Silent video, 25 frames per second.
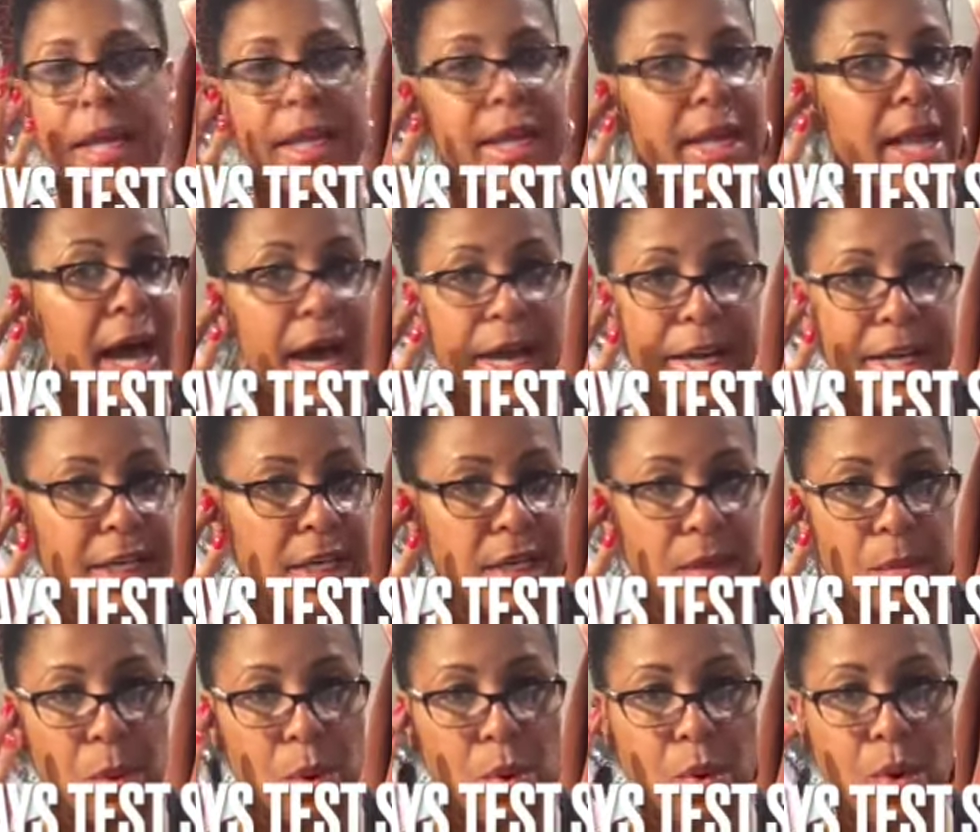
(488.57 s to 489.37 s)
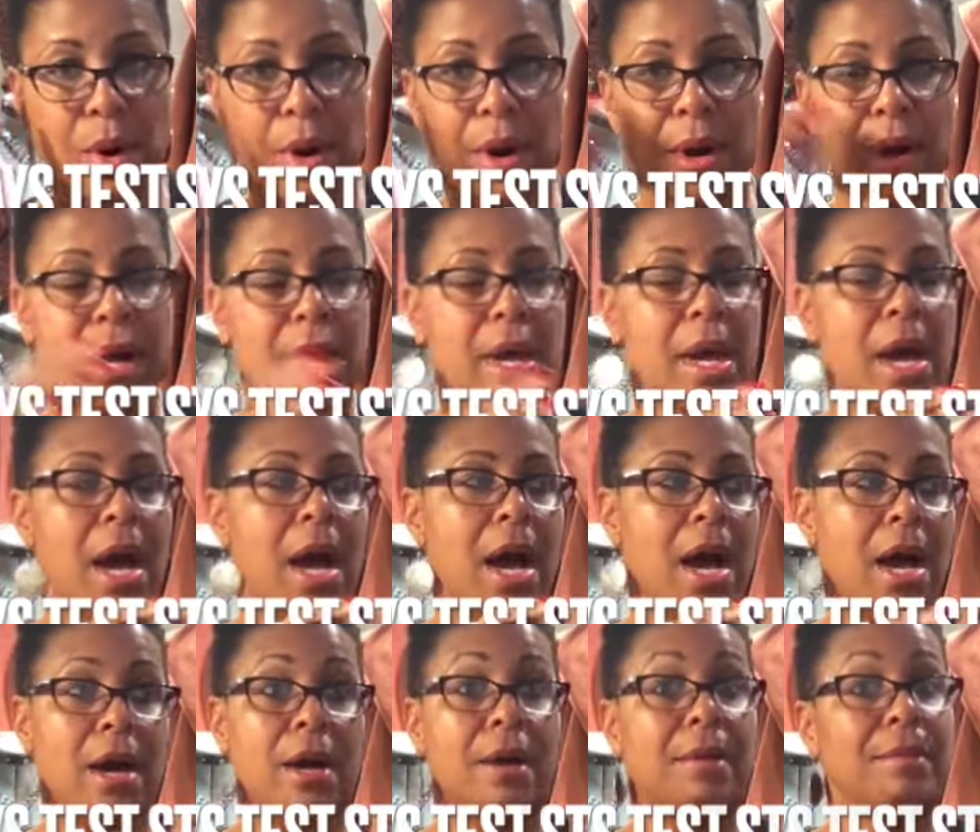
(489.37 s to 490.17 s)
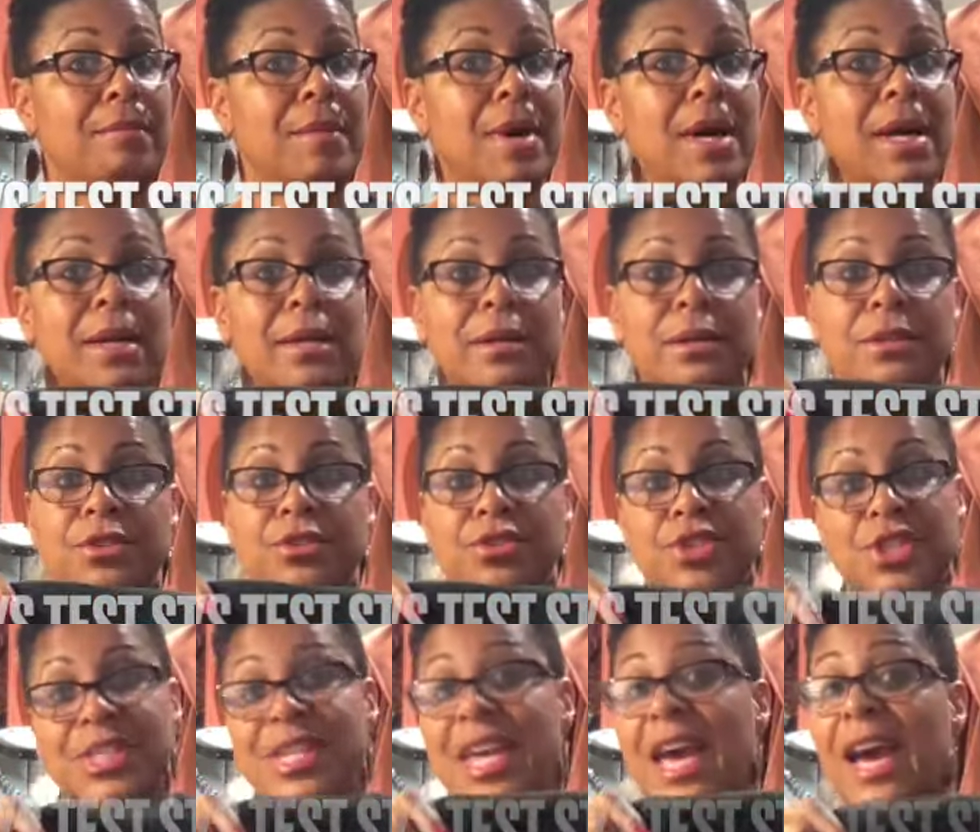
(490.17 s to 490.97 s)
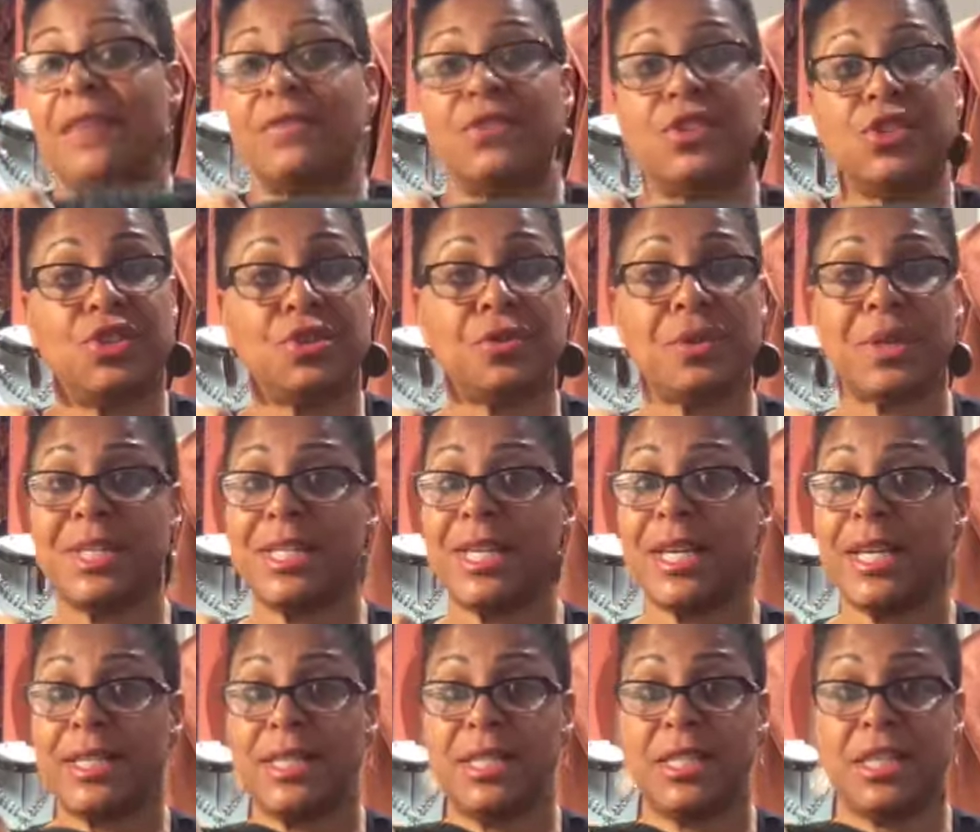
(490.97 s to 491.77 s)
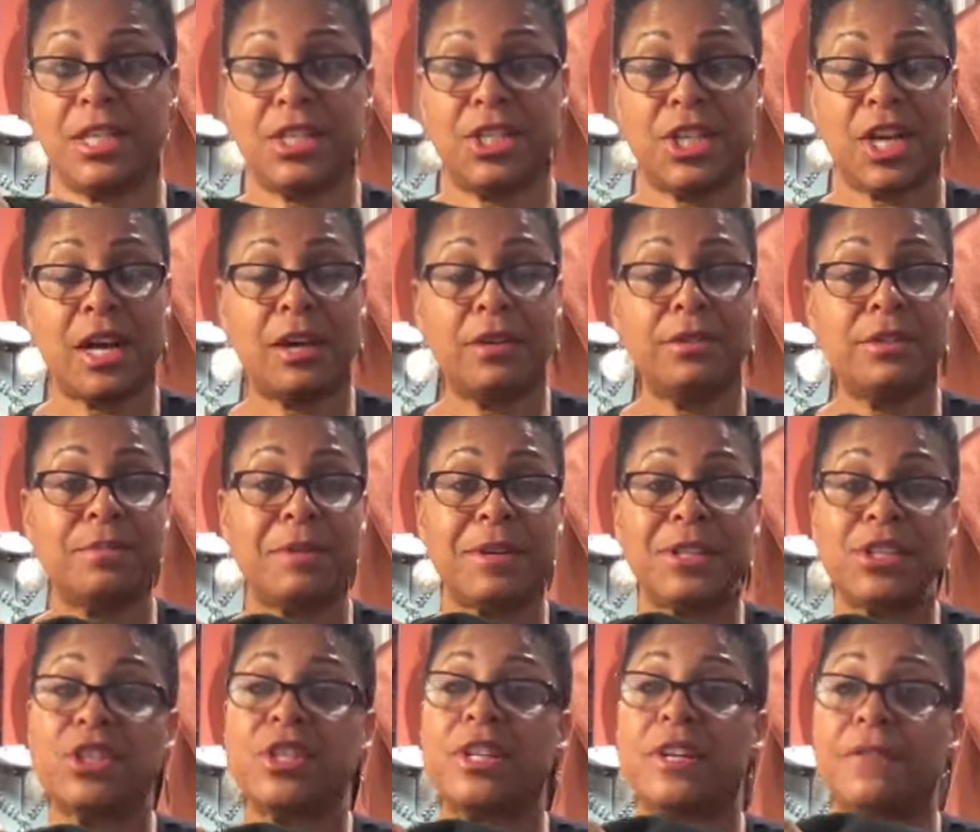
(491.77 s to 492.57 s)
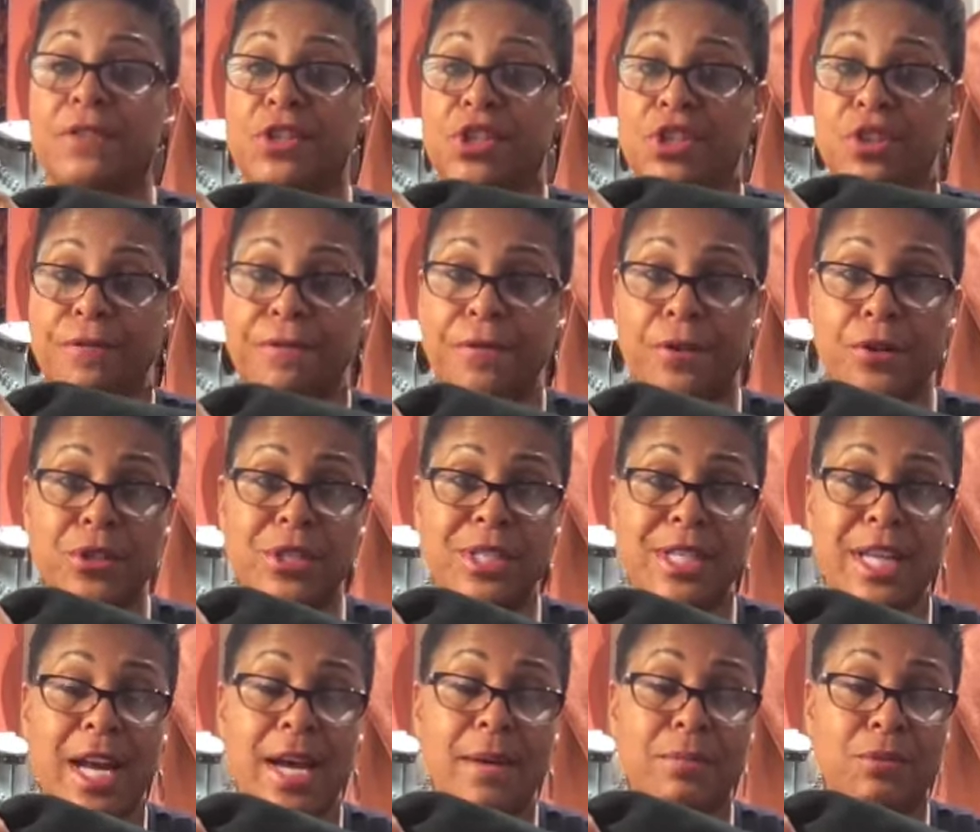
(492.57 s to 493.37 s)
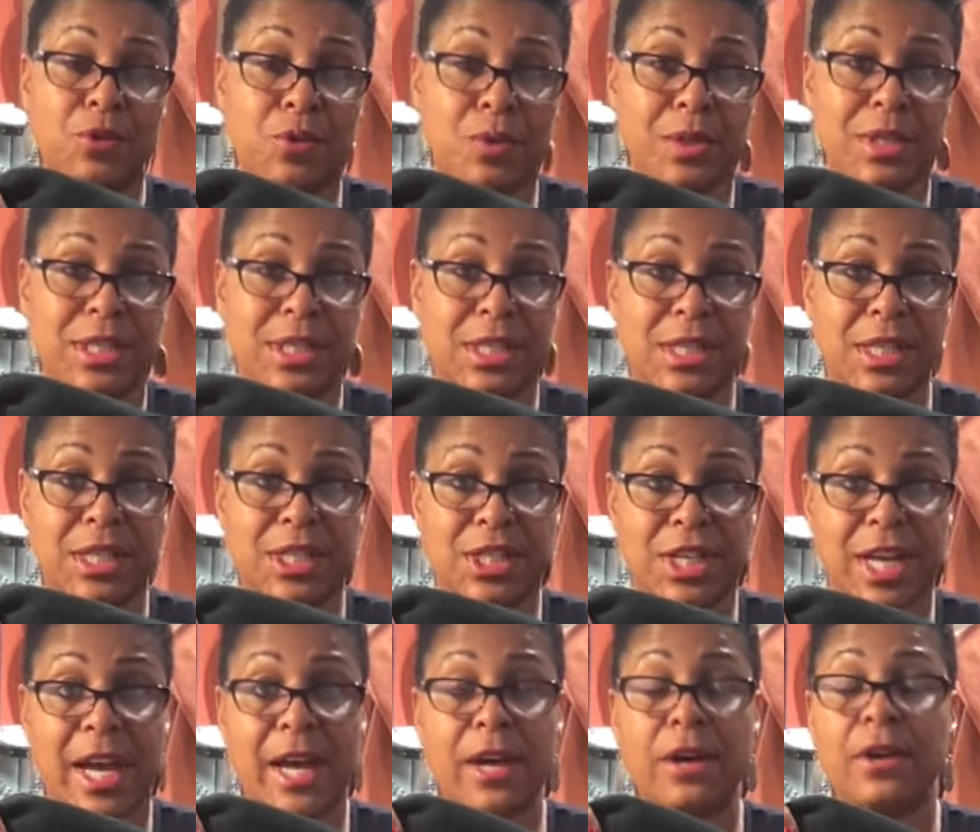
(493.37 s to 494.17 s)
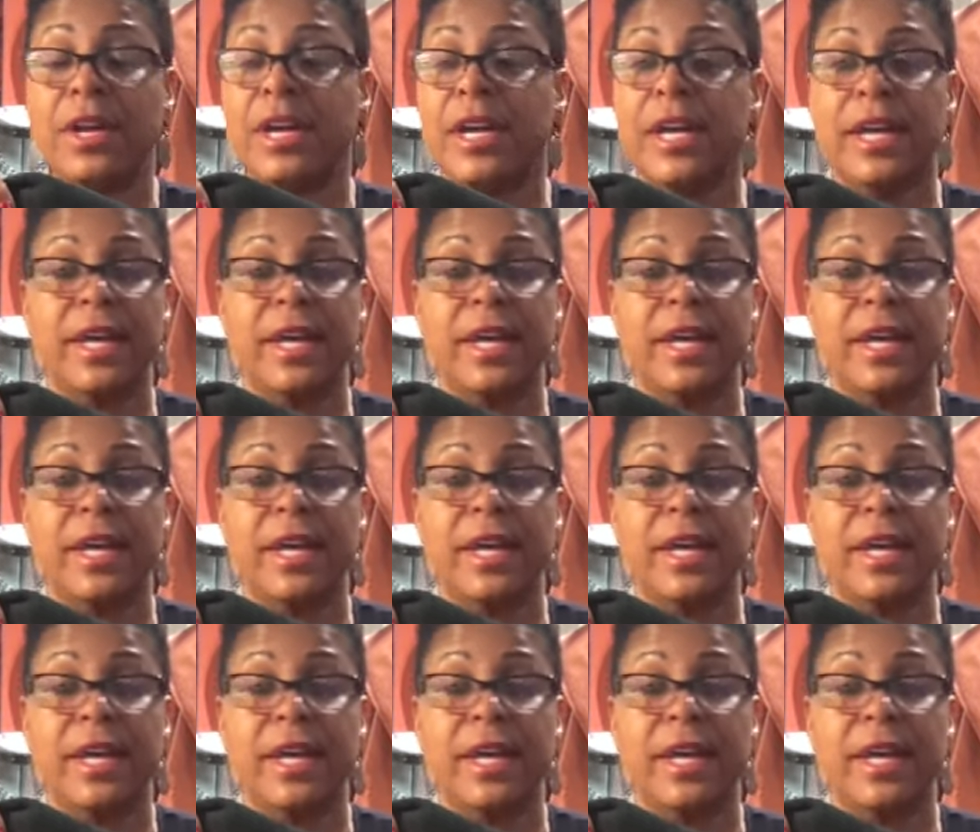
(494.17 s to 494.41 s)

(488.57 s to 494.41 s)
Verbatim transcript: Not anymore. Um, you just have to do a test stitch out, especially if it's your first time doing a stitch out.